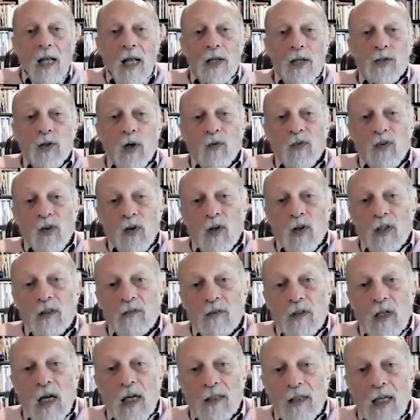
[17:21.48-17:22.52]
And so if you
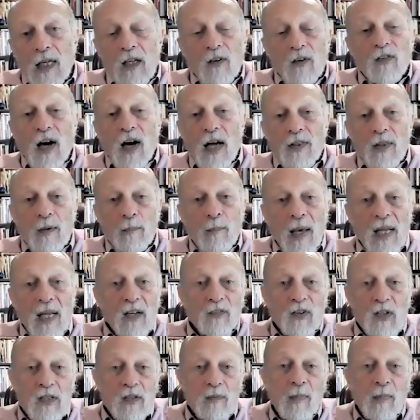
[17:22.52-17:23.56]
can identify the
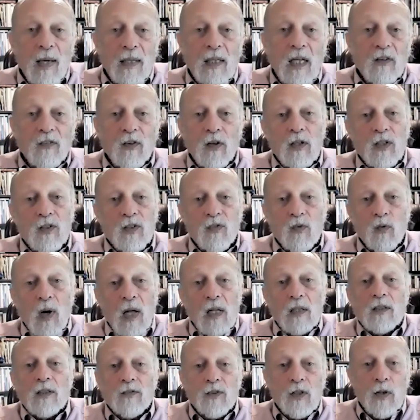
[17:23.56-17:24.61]
benefits of magnetic fields
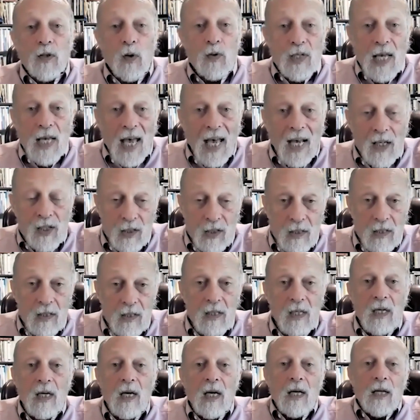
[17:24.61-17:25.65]
relative to those
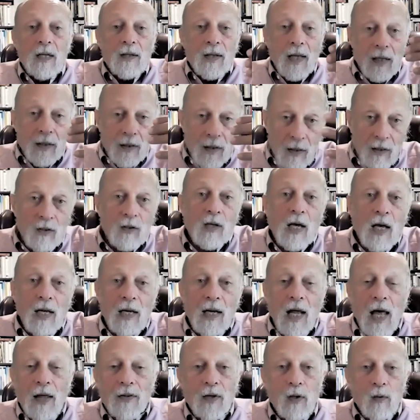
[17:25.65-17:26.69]
actions, then
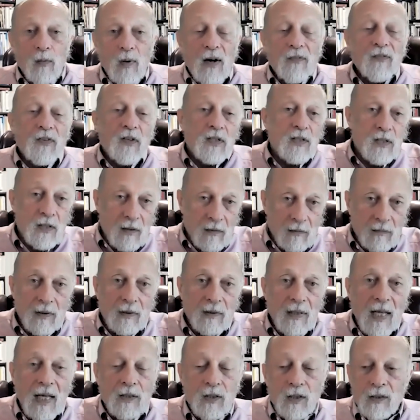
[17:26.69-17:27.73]
and their reference
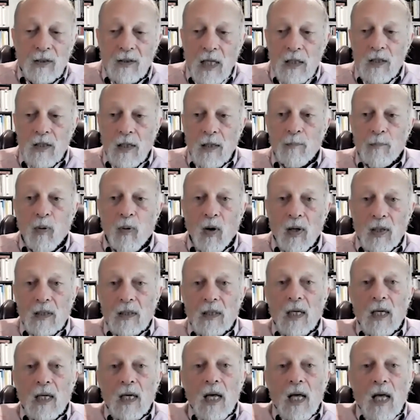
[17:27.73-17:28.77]
that's that's
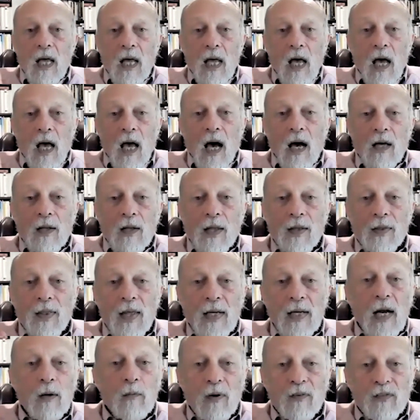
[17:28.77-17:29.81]
important. And
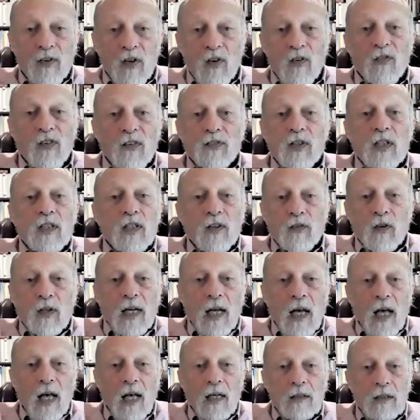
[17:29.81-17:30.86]
then I review 50 different
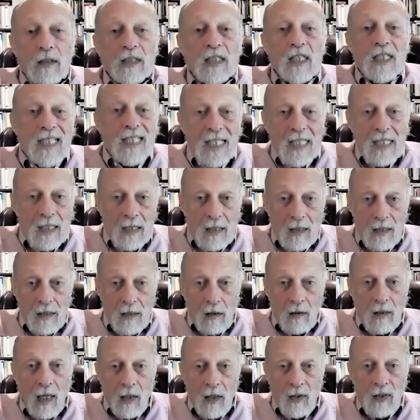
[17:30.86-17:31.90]
diseases
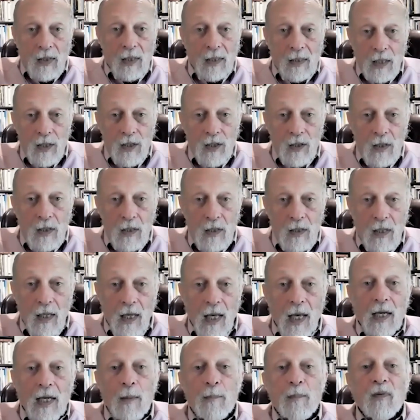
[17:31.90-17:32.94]
or health conditions,
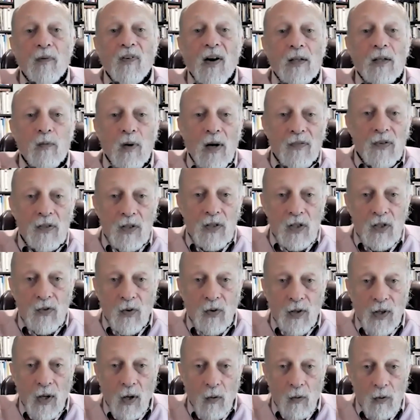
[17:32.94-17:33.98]
and I provide references
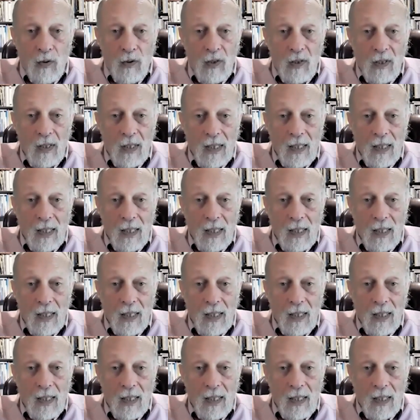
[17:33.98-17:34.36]
for those.